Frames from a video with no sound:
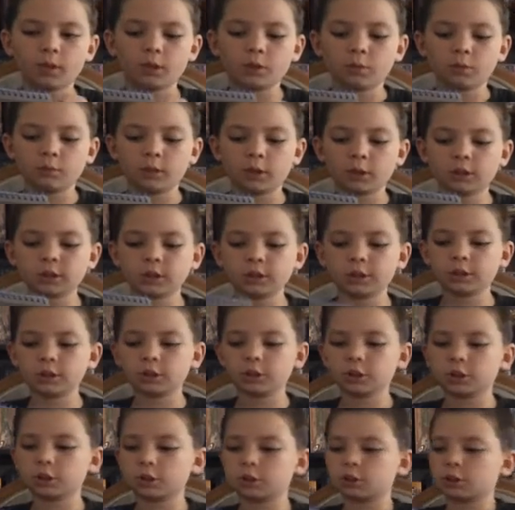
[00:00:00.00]
once
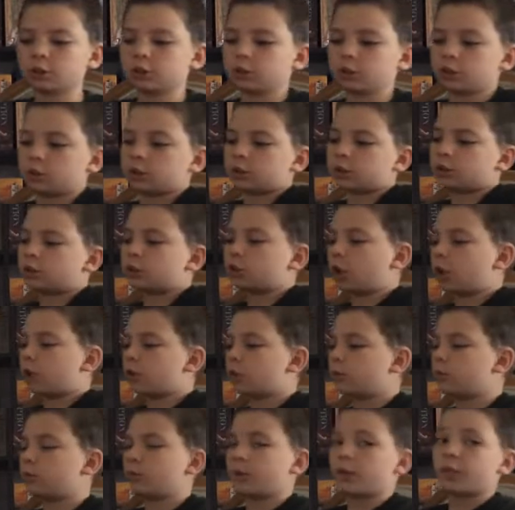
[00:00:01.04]
you're
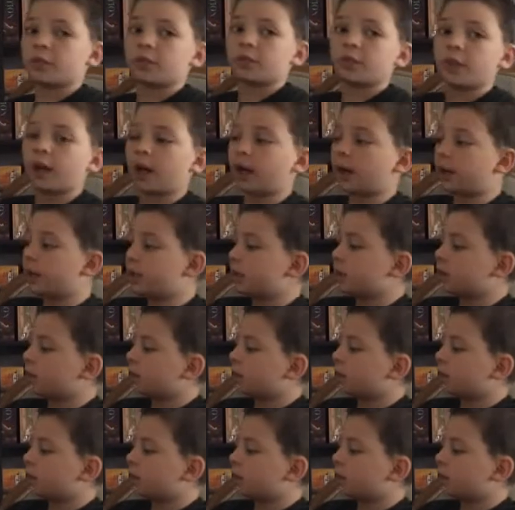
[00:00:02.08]
done with that,